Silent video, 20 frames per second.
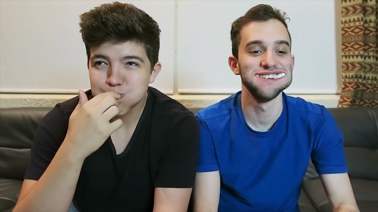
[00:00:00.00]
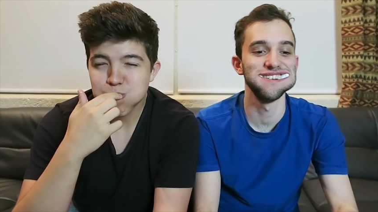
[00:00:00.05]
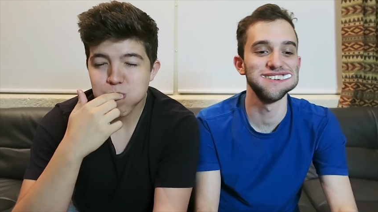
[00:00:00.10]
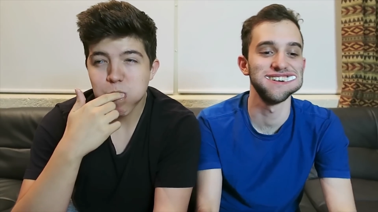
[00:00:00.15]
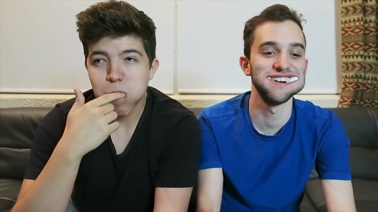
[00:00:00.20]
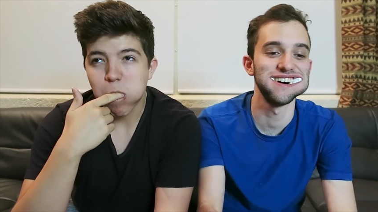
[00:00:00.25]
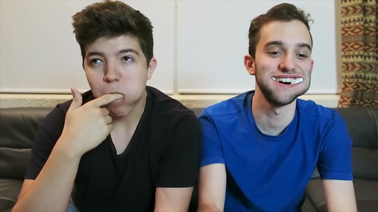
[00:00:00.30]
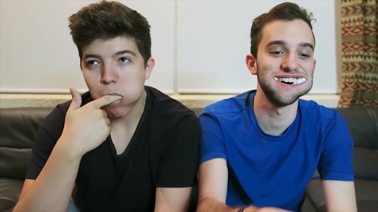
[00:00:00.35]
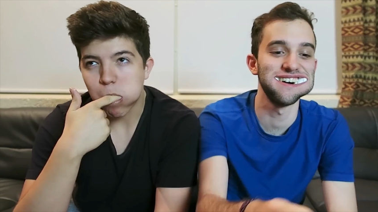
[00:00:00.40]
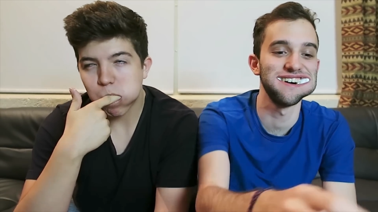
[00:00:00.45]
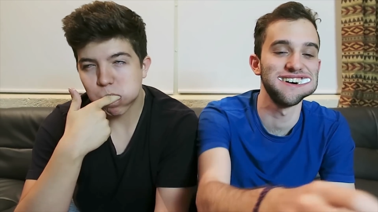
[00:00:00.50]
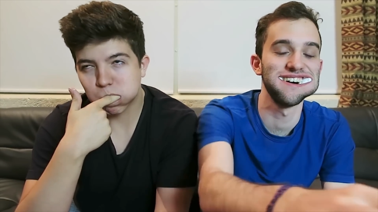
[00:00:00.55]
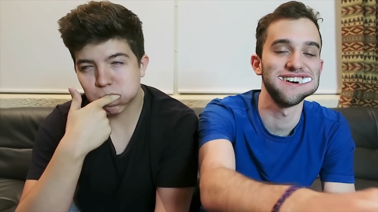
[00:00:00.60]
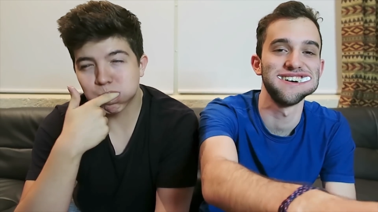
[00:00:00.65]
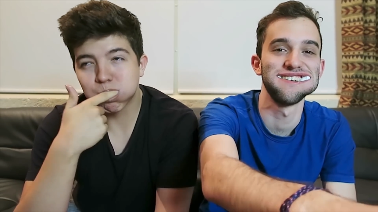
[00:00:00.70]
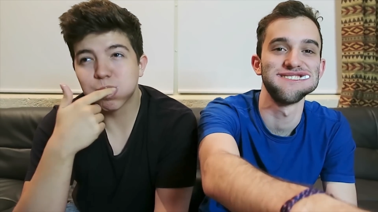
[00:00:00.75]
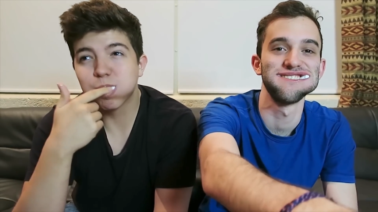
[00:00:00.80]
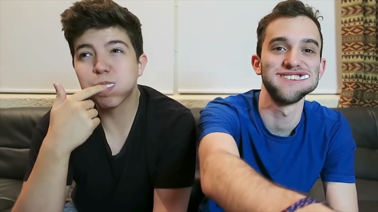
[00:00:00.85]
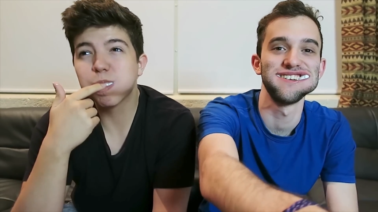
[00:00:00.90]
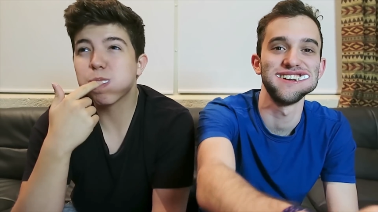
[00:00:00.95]

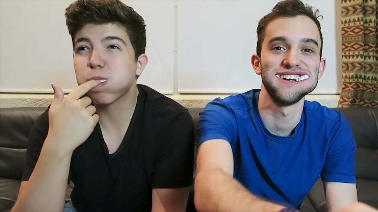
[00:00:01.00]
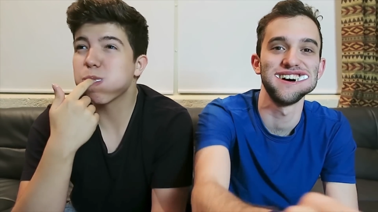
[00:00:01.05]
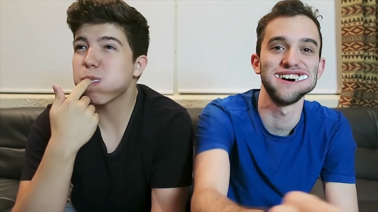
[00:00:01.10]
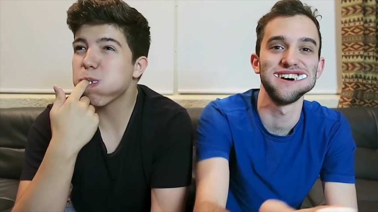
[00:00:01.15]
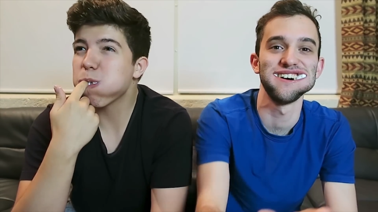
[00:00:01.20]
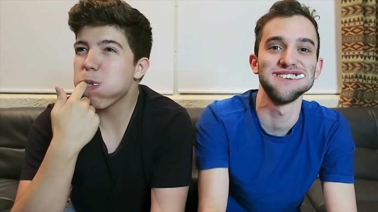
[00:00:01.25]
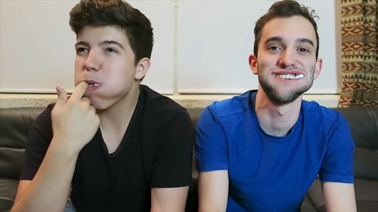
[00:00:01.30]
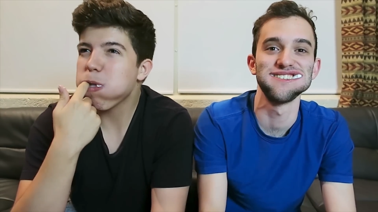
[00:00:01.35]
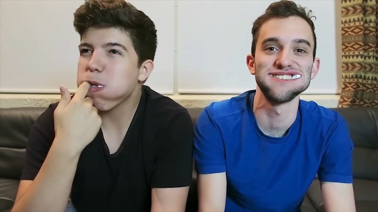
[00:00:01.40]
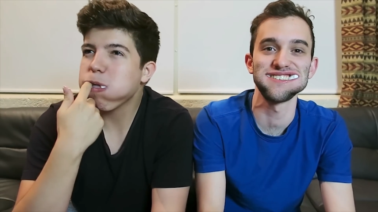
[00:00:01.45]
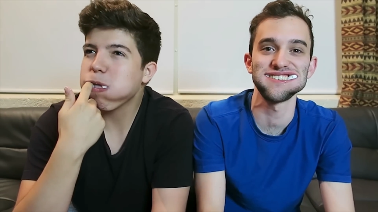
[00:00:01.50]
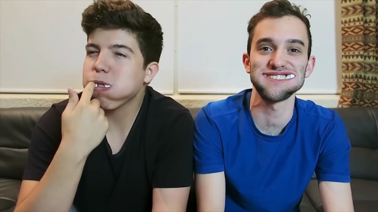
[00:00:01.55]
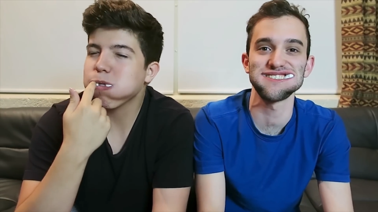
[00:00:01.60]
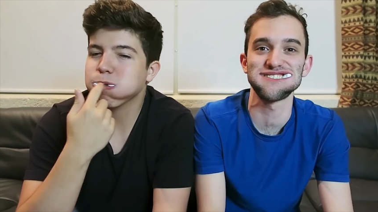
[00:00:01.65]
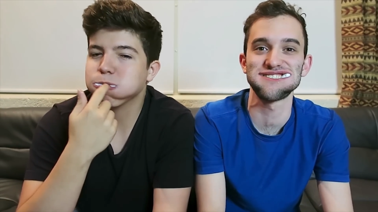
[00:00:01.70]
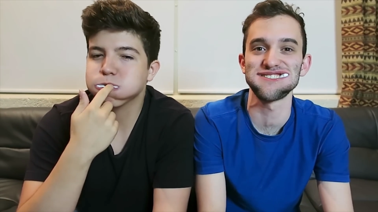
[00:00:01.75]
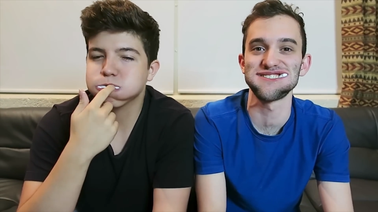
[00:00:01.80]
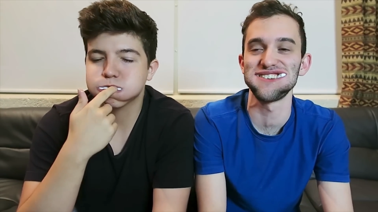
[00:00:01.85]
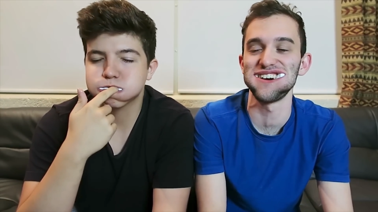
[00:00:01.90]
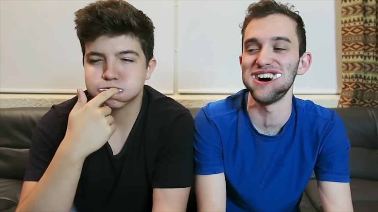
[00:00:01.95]
Speaker 1: oh no, this
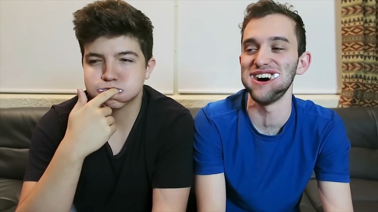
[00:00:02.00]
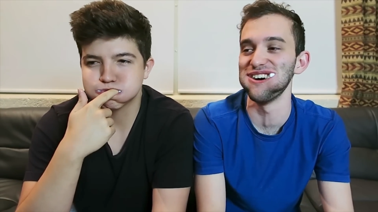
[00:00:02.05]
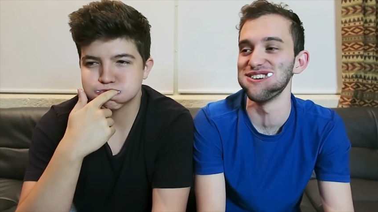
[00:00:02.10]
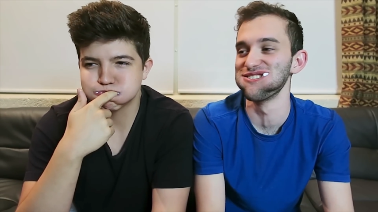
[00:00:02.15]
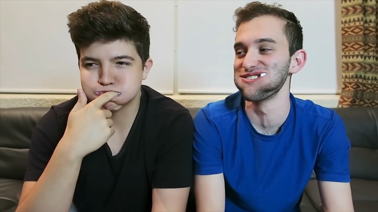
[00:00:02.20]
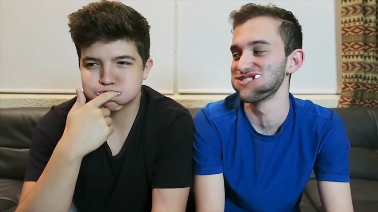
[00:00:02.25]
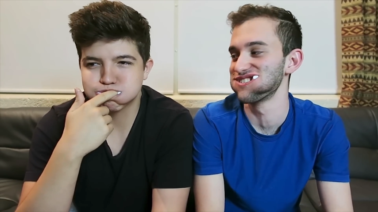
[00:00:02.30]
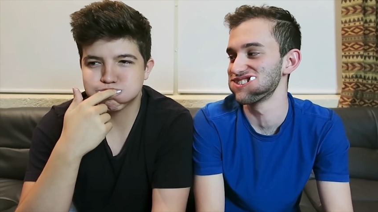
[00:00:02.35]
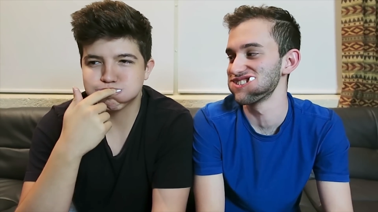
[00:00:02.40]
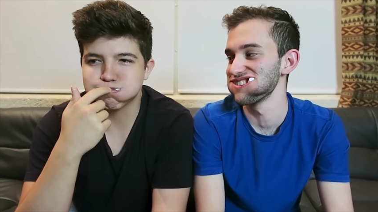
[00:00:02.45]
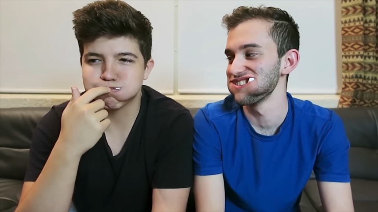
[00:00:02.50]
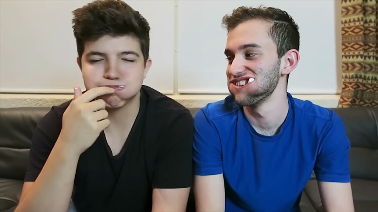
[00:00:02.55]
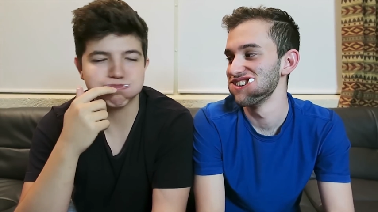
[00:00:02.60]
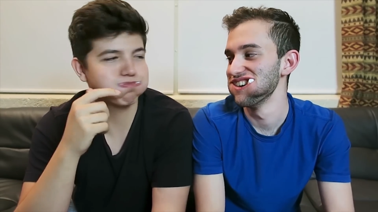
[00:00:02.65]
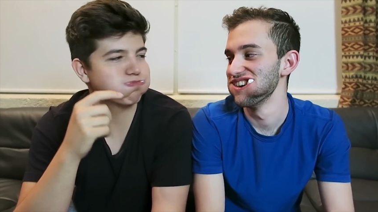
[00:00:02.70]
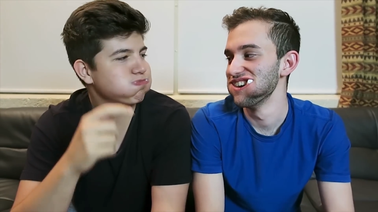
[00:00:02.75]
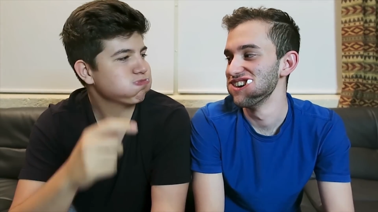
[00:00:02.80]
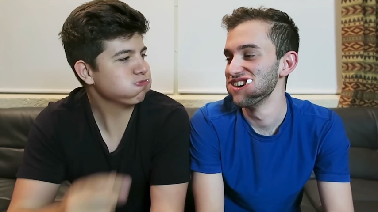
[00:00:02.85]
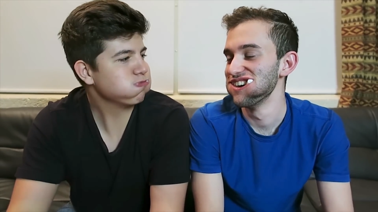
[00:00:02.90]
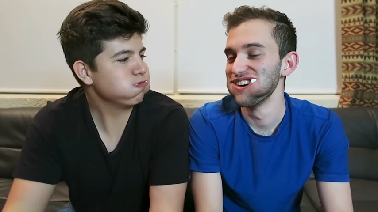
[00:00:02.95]
is gross.
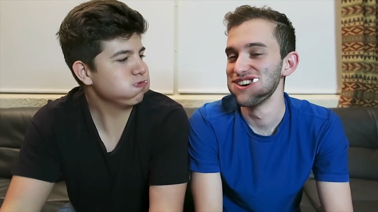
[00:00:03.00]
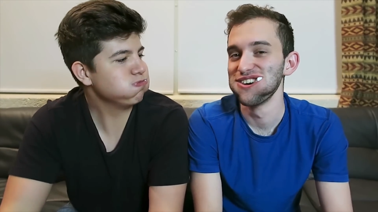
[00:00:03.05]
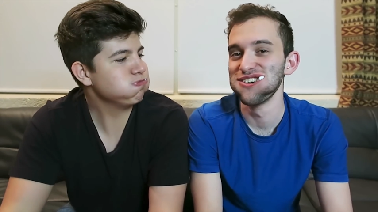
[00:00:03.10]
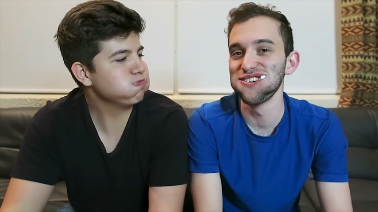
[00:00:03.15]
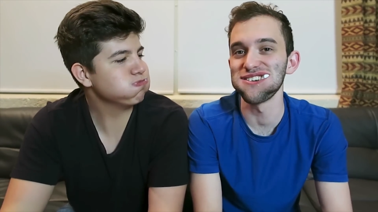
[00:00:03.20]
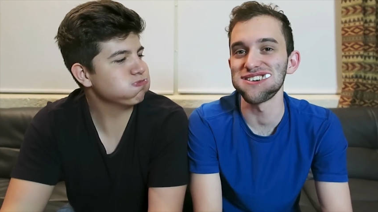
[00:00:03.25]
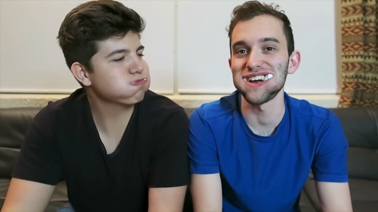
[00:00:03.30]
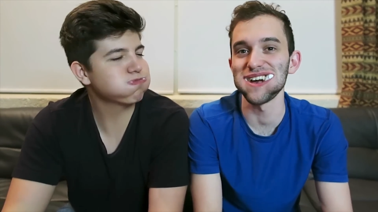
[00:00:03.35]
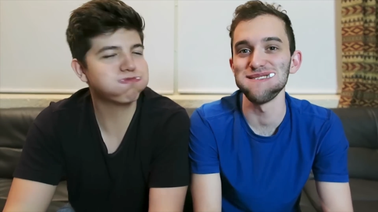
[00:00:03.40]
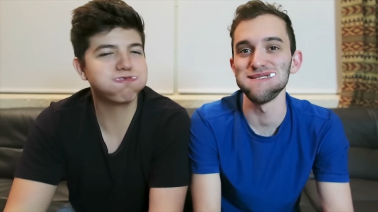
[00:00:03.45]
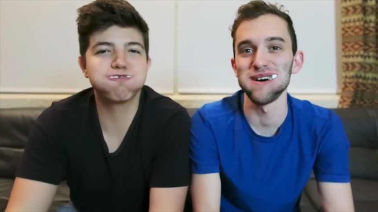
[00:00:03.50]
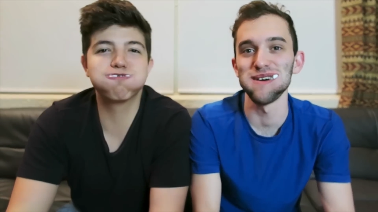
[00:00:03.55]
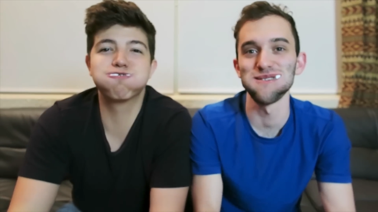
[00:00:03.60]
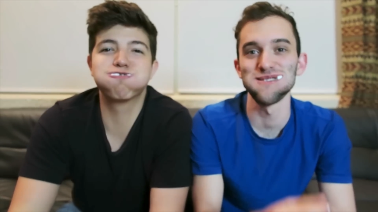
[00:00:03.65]
Who came